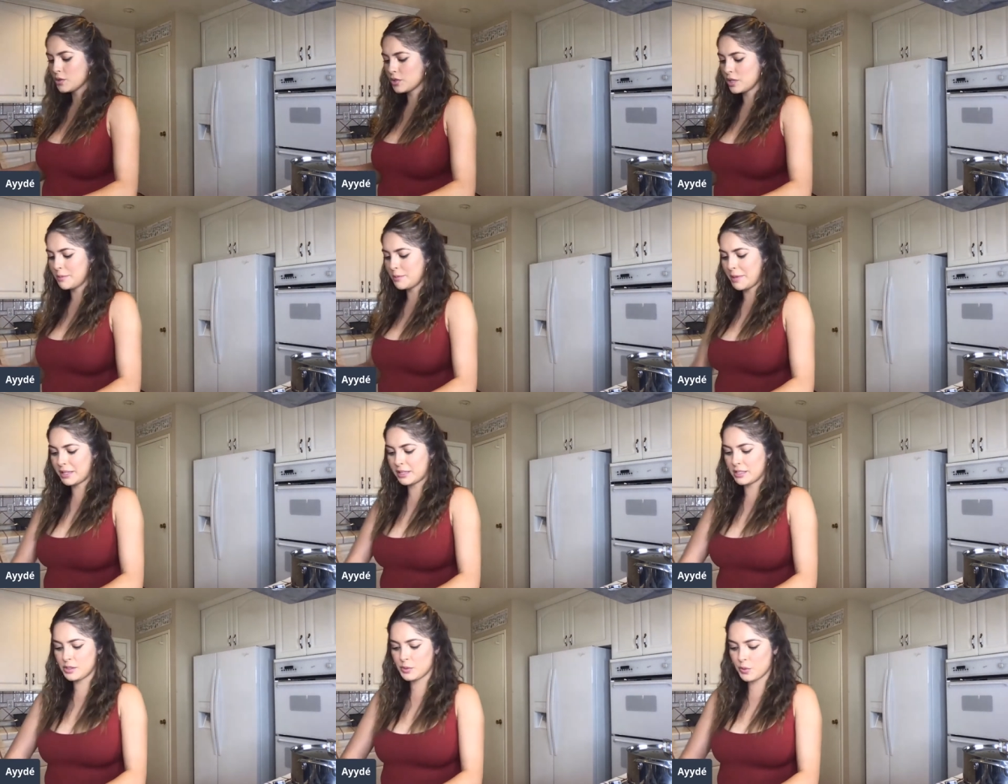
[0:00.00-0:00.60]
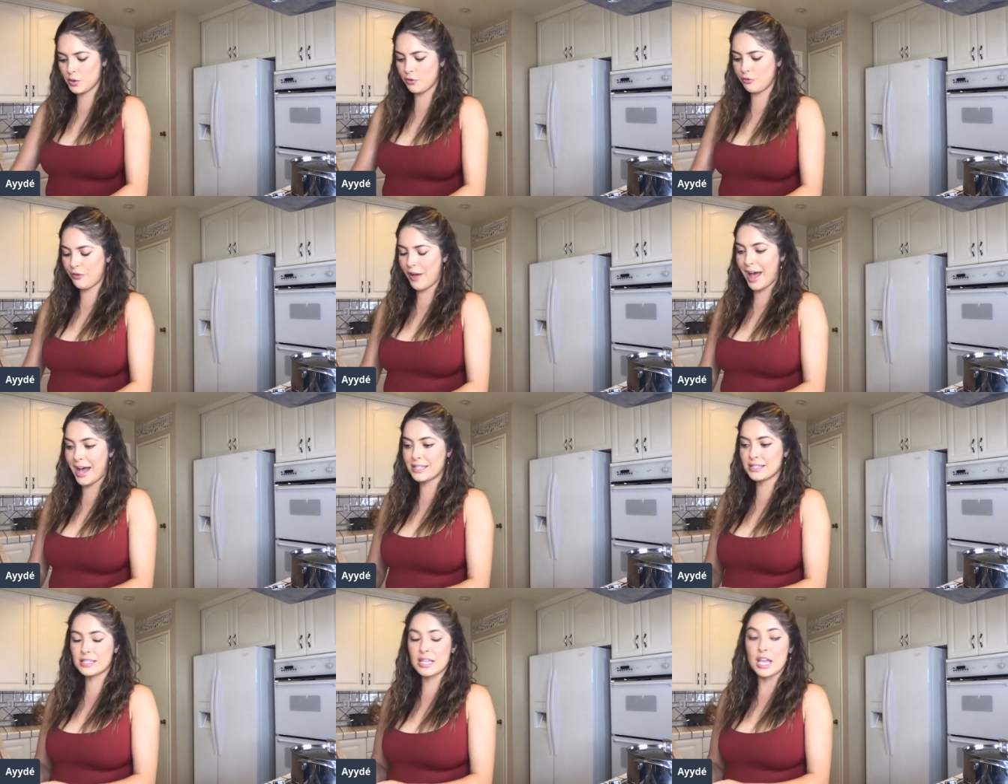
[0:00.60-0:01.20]
I'm to make this real
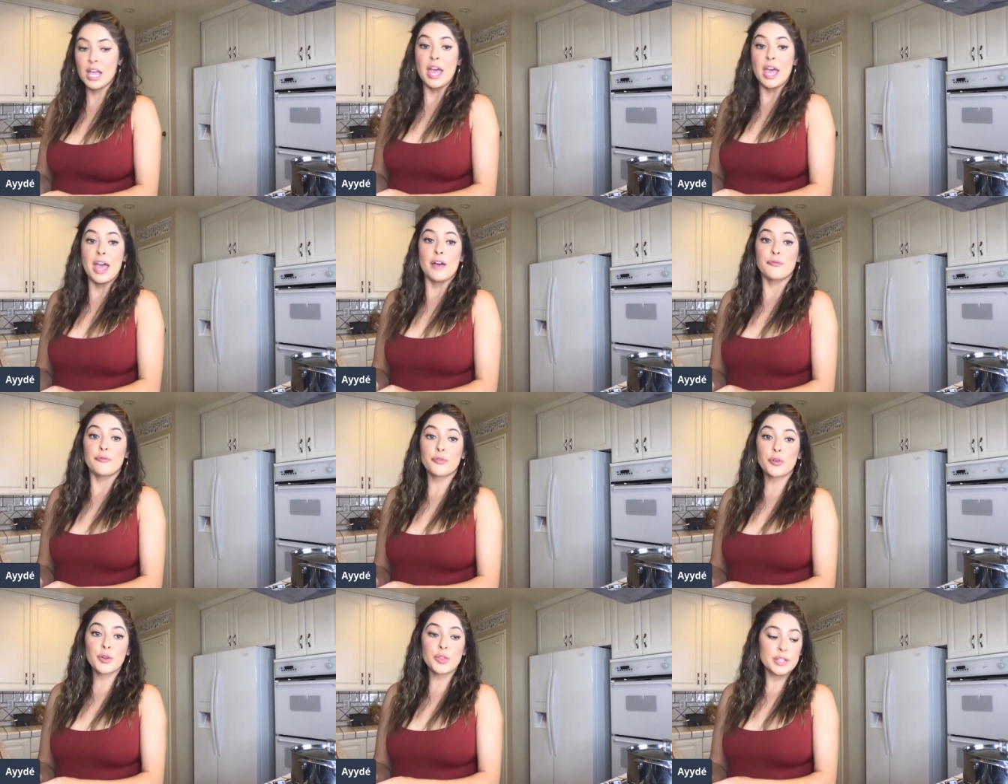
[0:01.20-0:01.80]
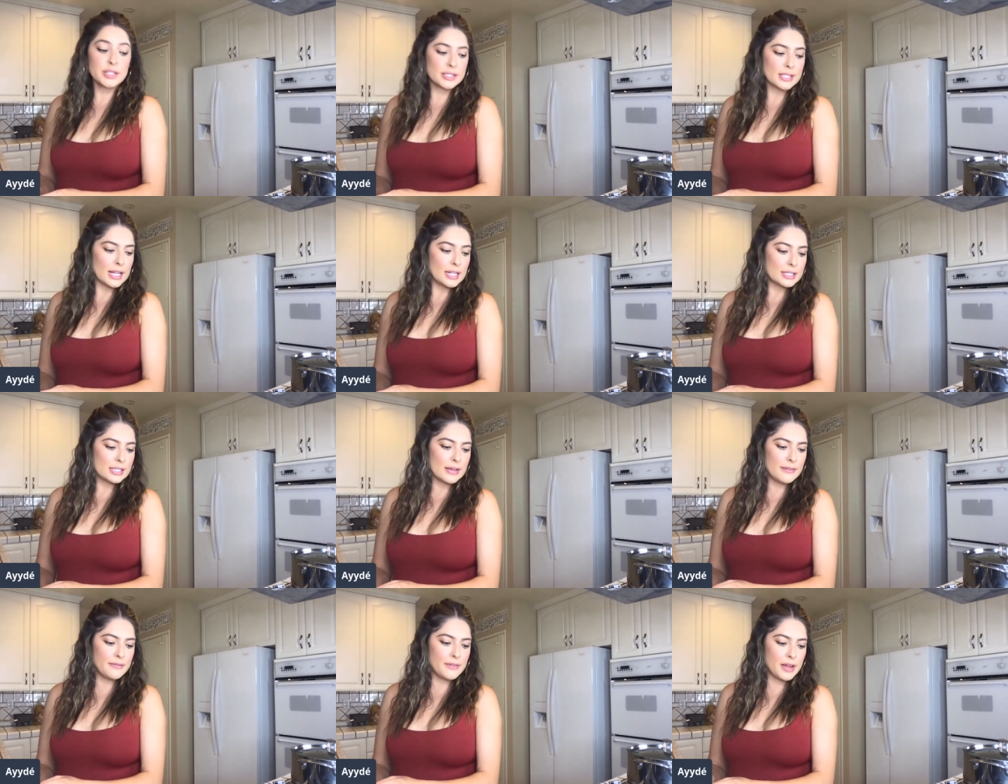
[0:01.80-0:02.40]
fast. For the
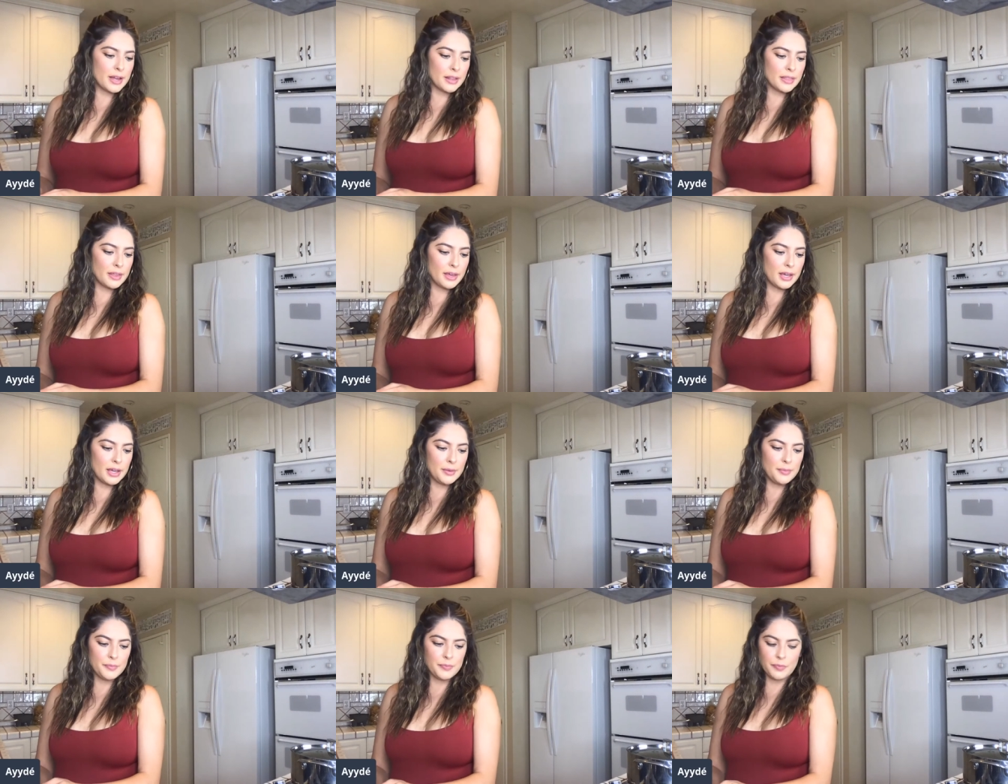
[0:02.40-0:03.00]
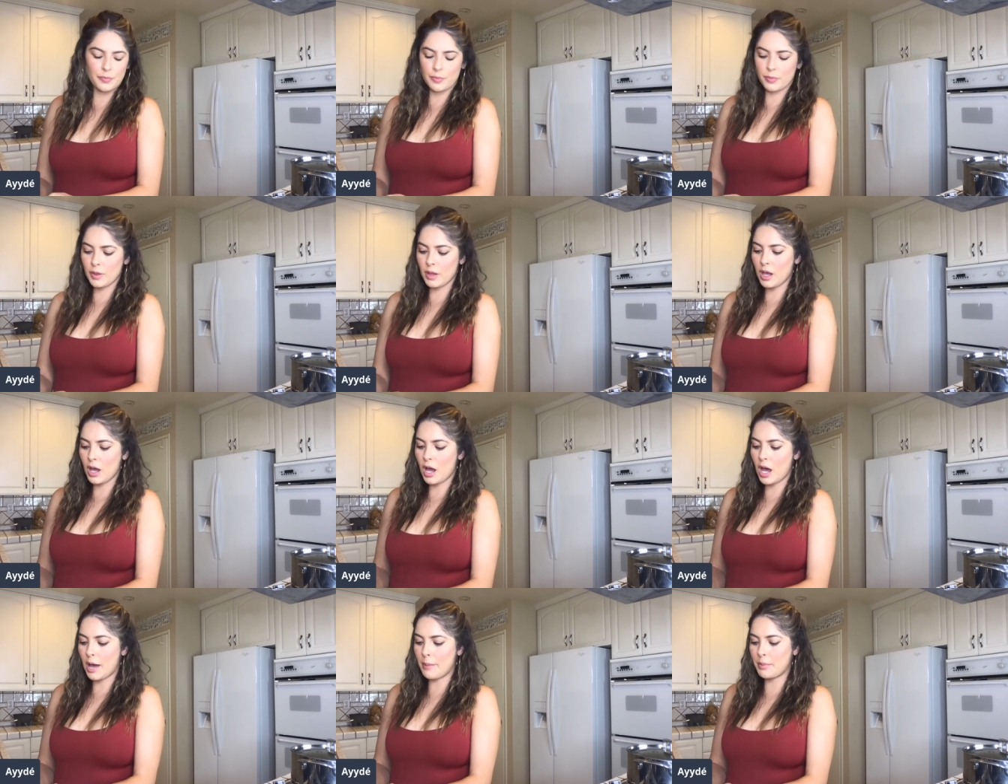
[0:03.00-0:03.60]
salsa verde,
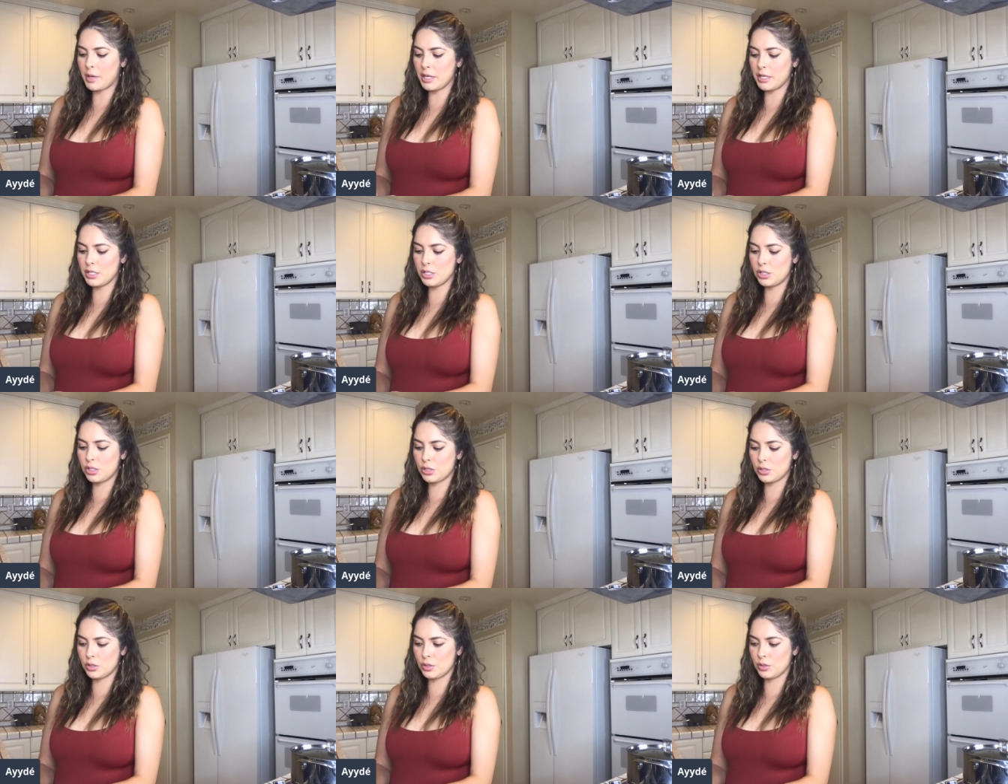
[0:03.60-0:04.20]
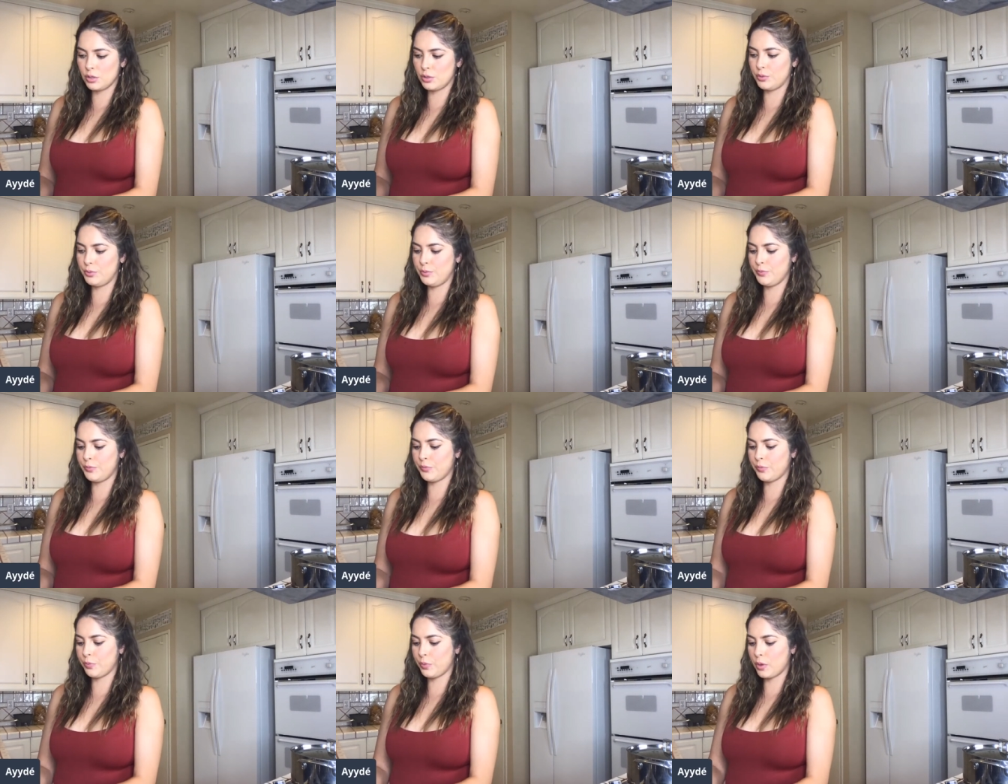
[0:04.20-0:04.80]
I'm going to do